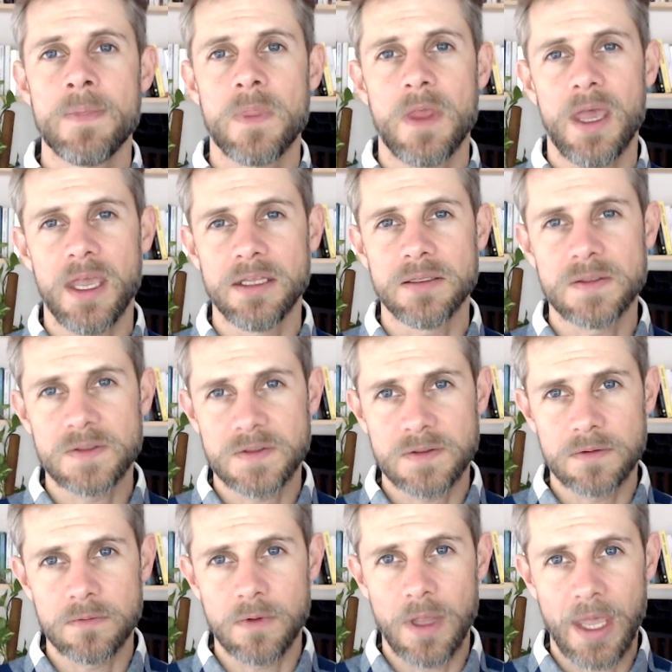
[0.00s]
and
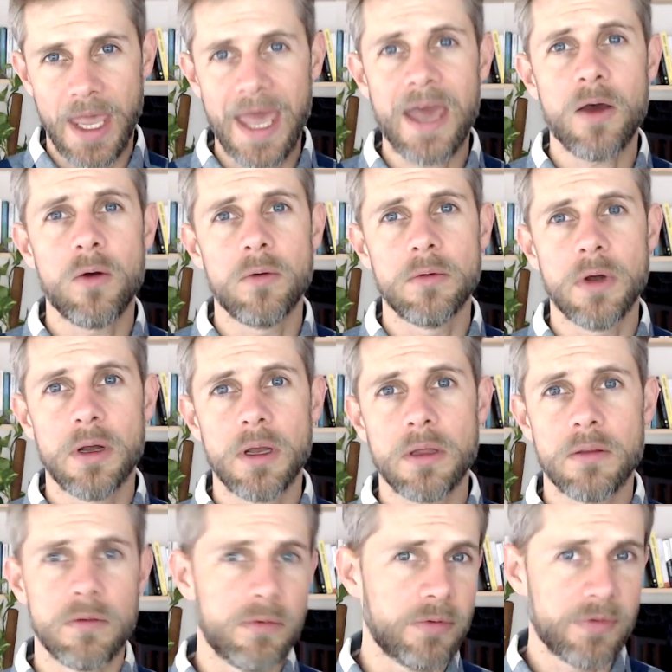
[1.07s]
how
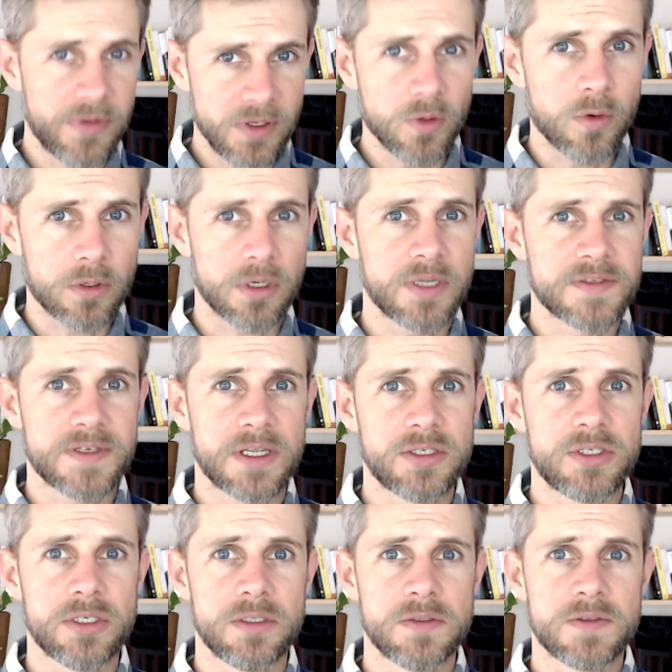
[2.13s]
the
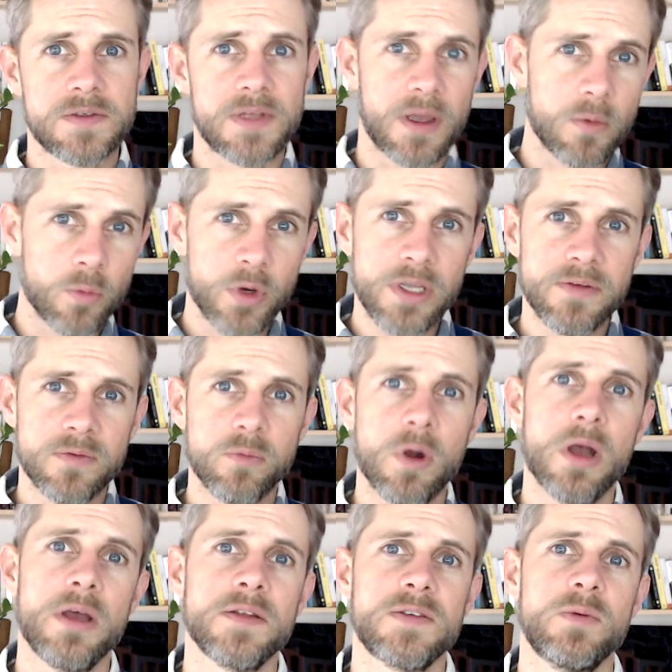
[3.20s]
organisations that we've
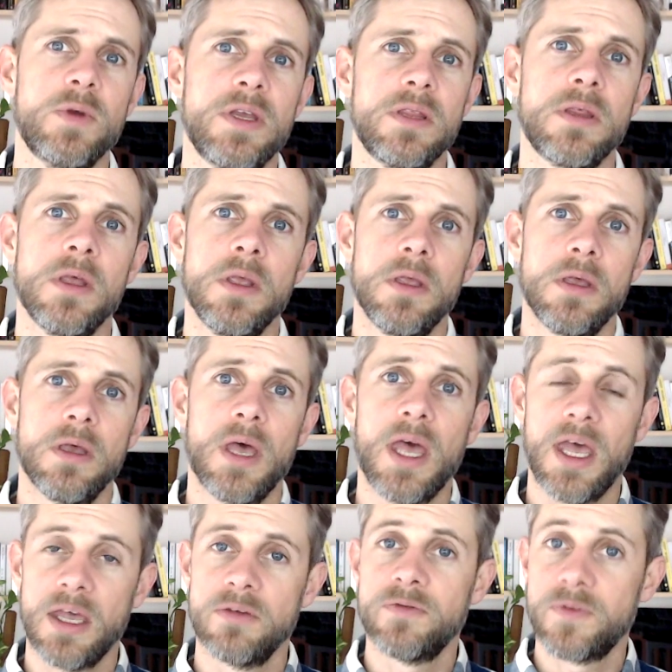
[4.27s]
worked with
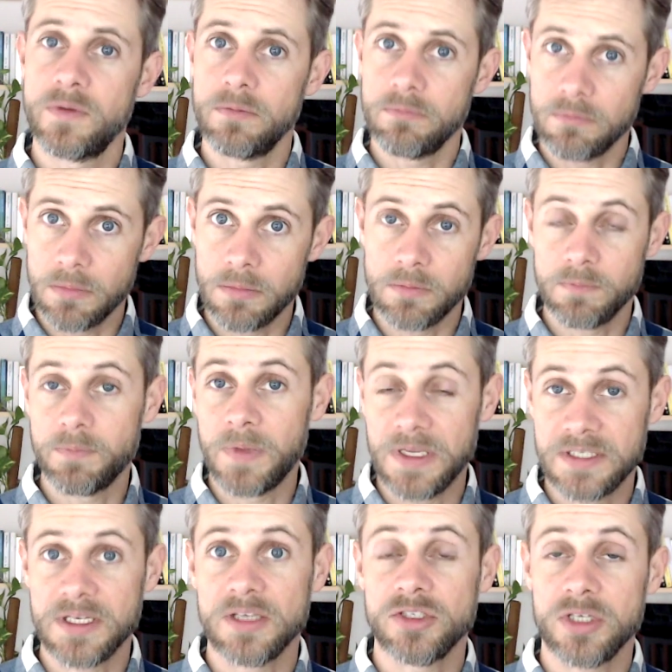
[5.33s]
have
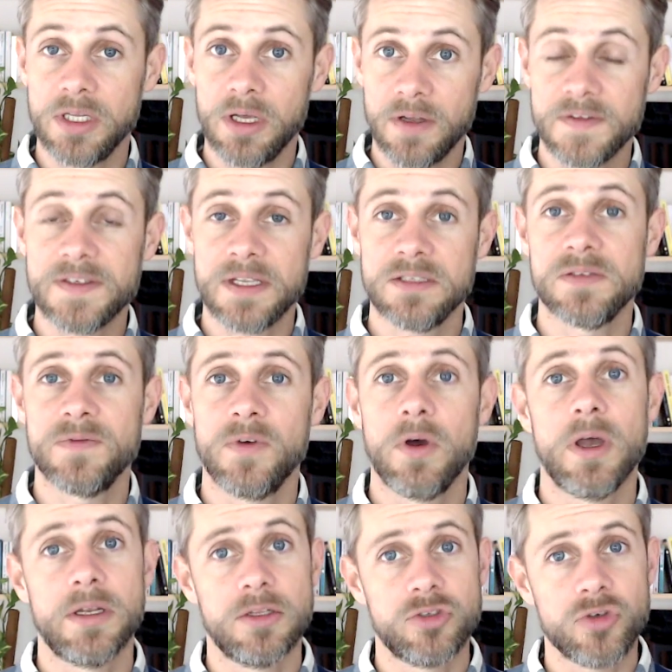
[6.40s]
essentially
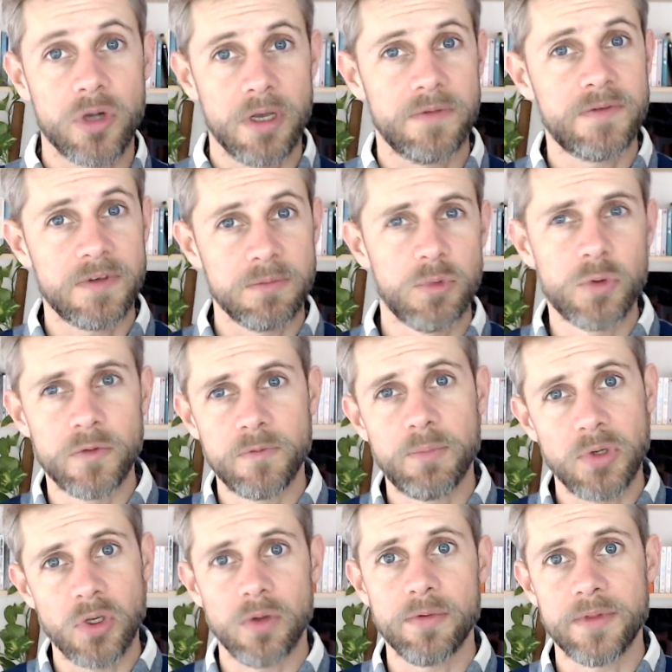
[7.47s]
identified and tried to move
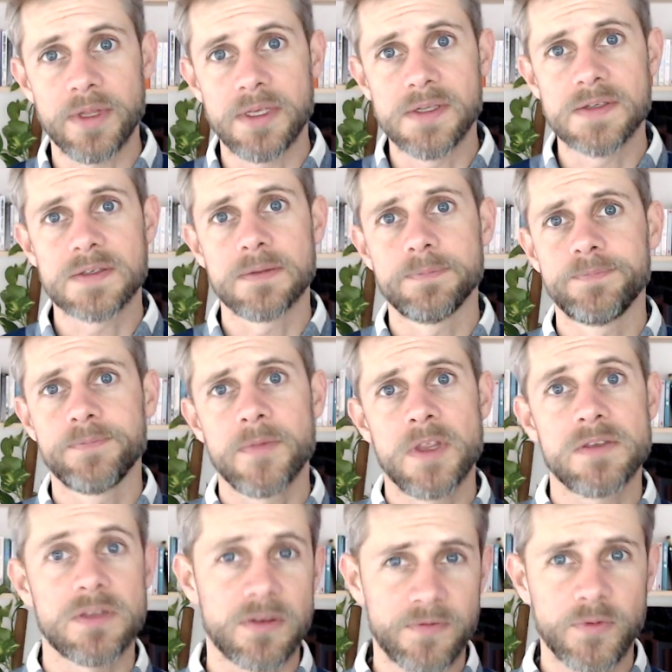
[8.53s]
beyond these.
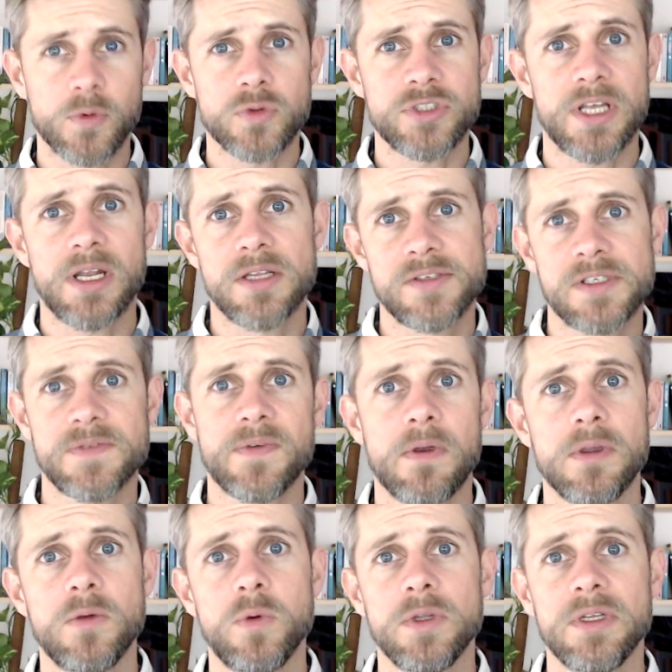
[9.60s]
So the 4 challenges very
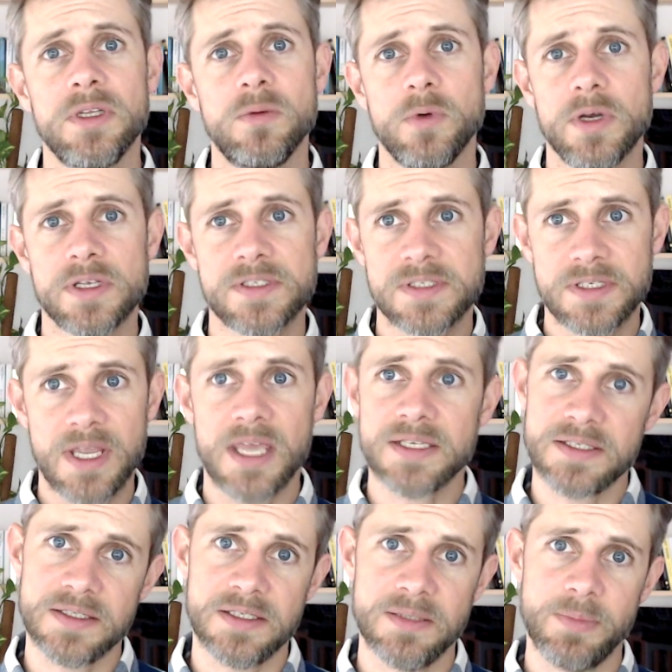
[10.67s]
quickly were
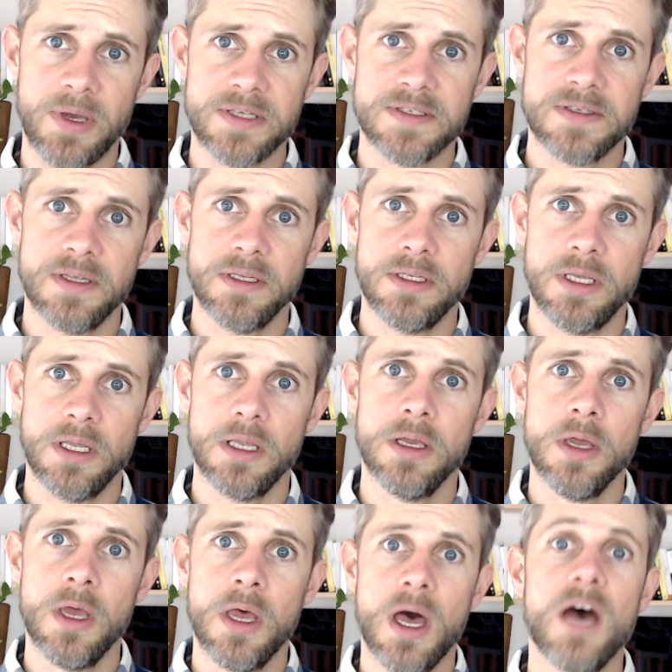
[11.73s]
scarcity-based thinking,
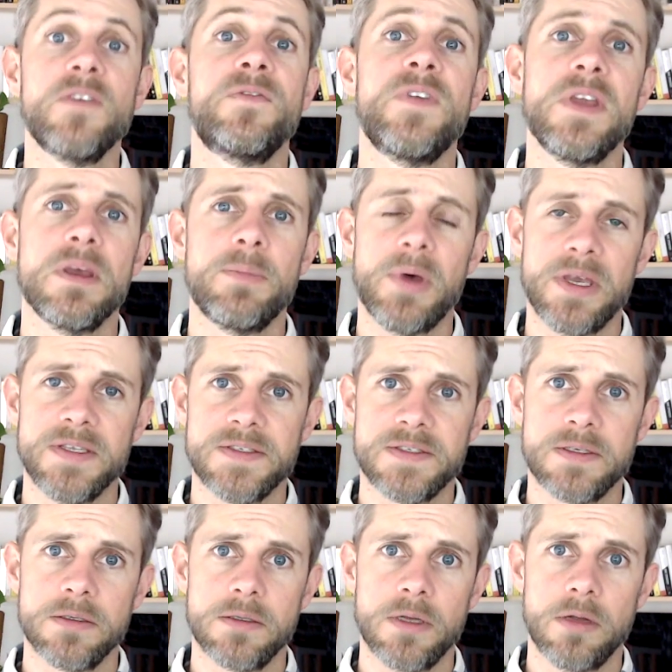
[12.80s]
a fear-based
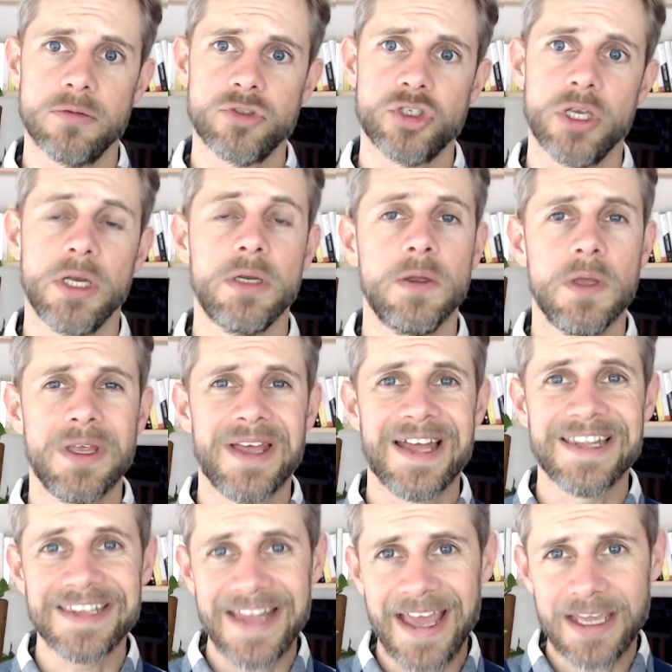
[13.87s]
culture, a
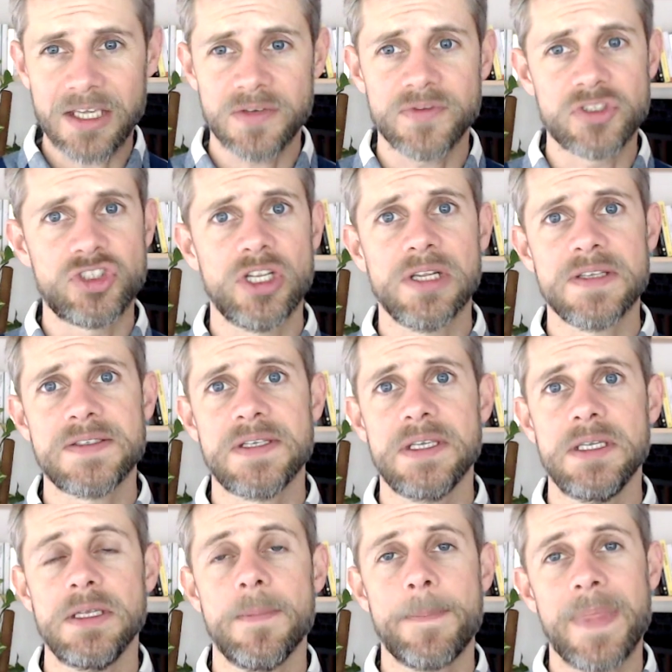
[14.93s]
lack of
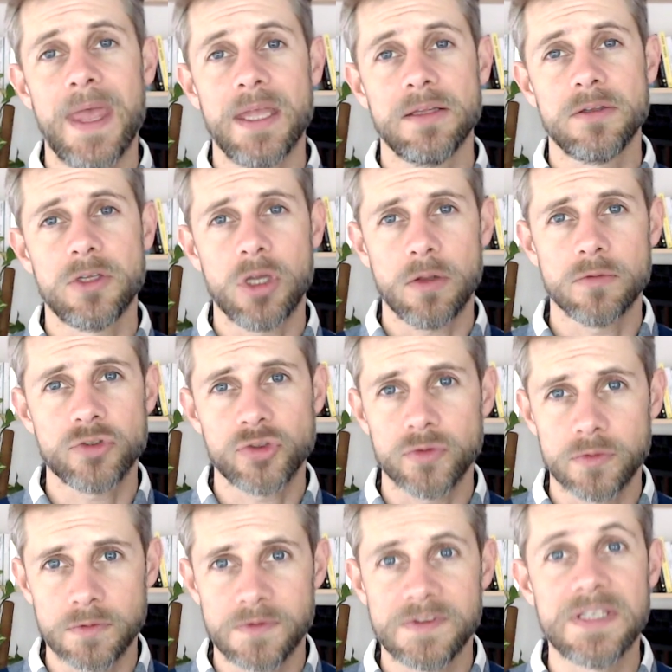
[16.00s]
agility, and
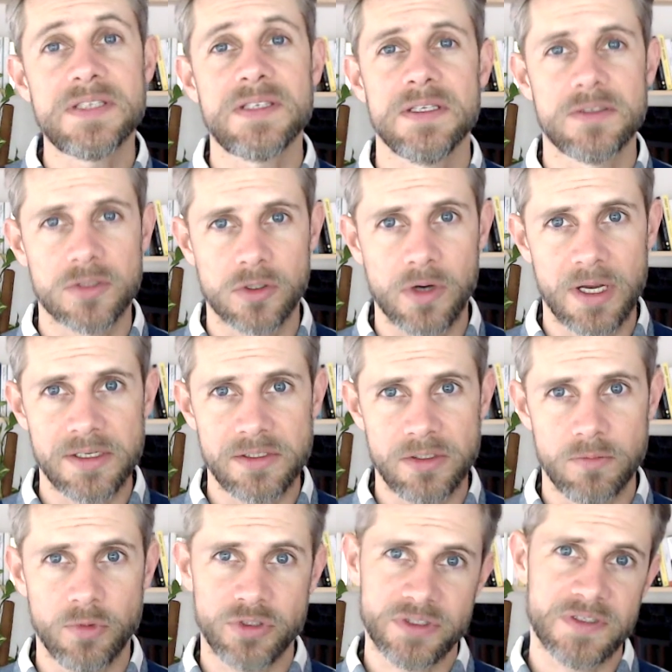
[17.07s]
cultural disintegration,
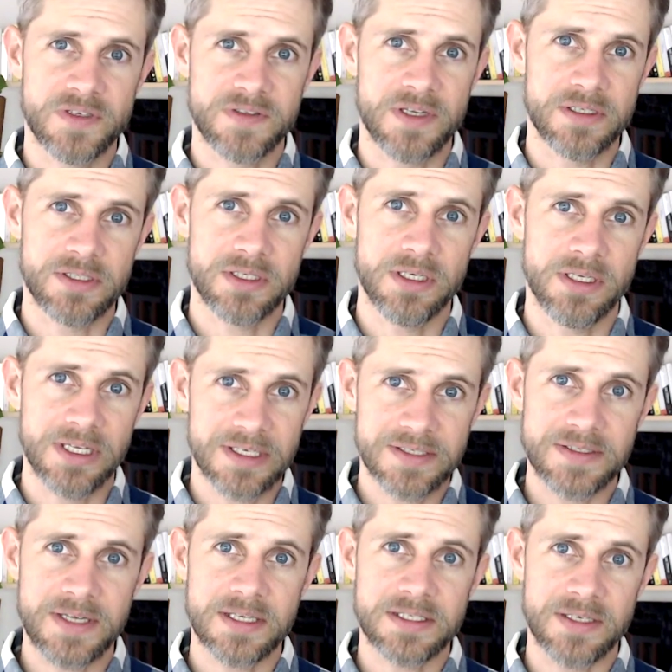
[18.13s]
which is essentially an
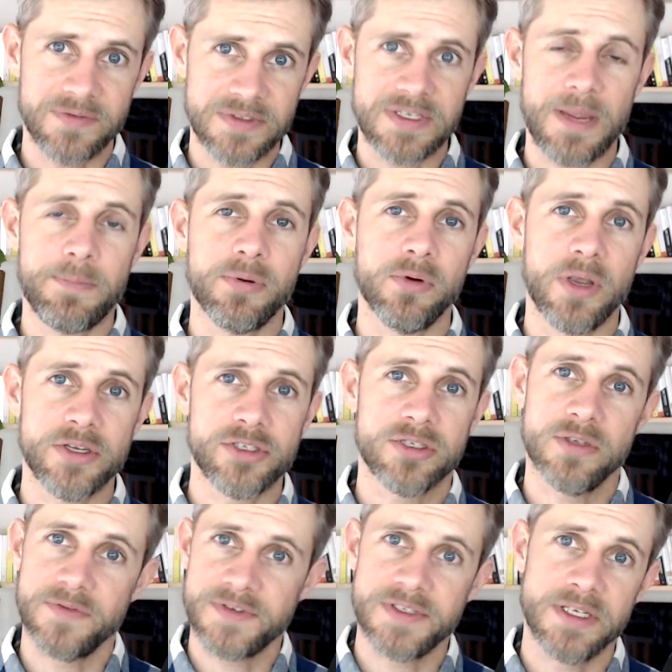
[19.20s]
excessive separation
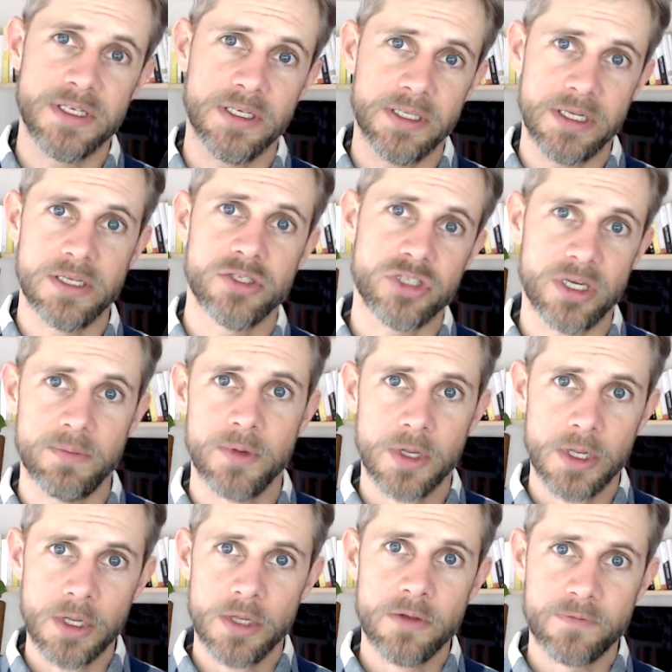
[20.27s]
of senior leadership
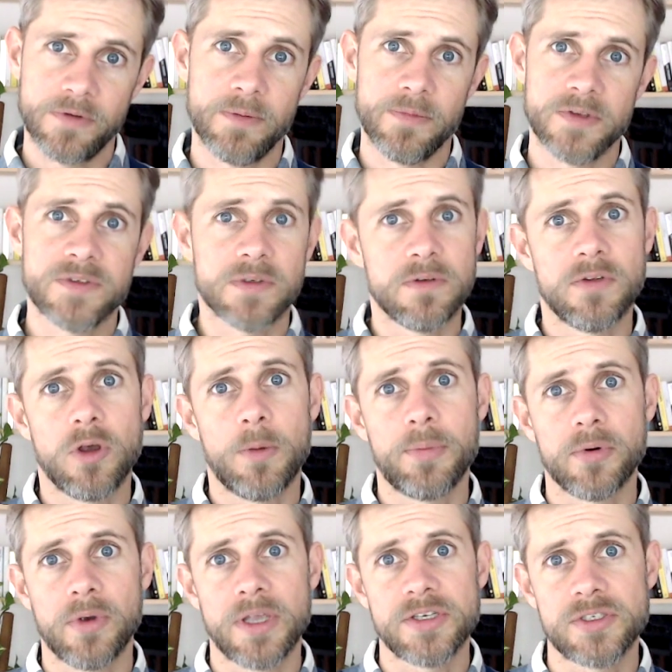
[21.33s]
from the sort of the
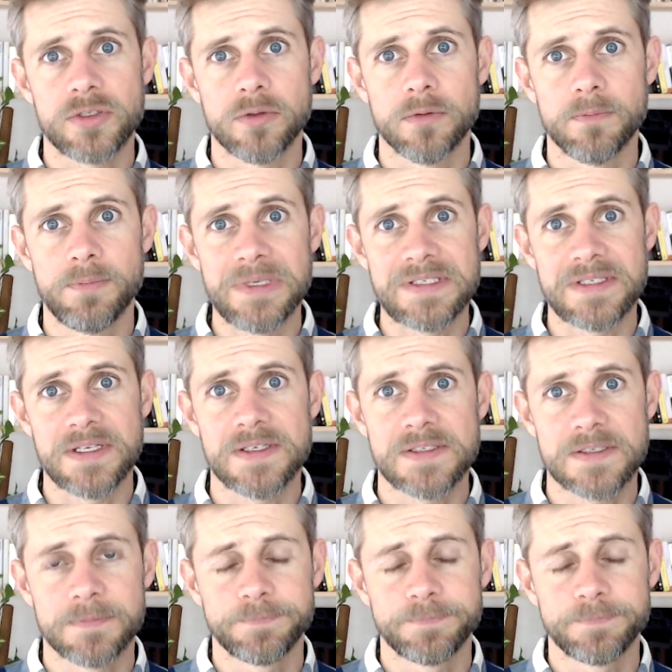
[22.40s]
operational business.